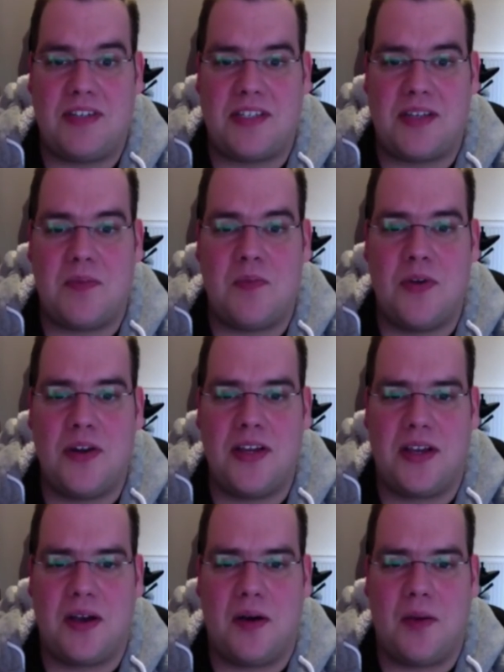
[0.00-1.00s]
It's a money
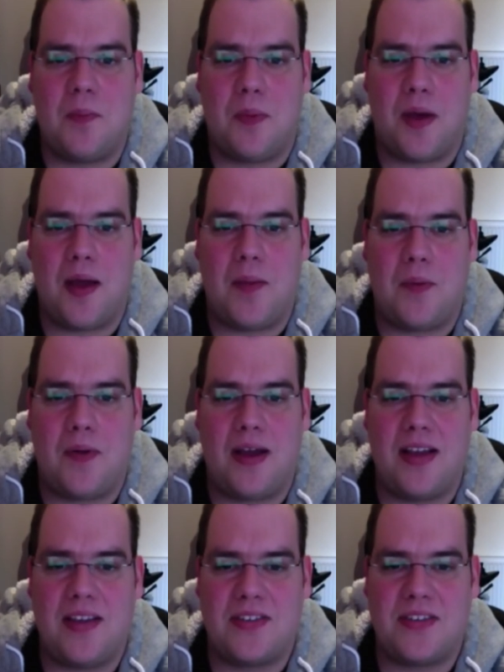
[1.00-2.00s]
can't buy
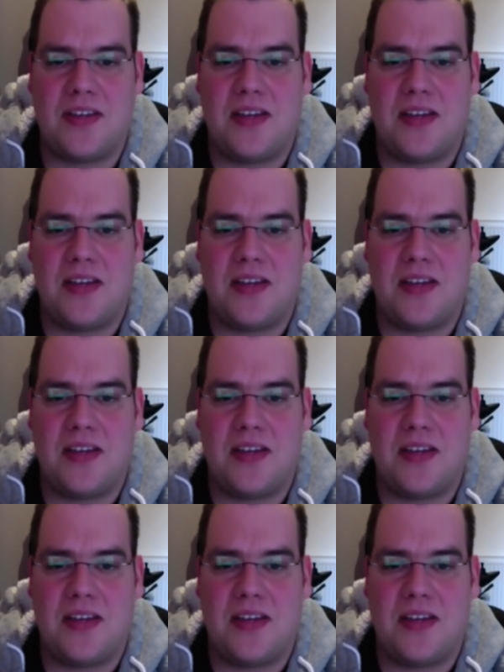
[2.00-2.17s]
prize,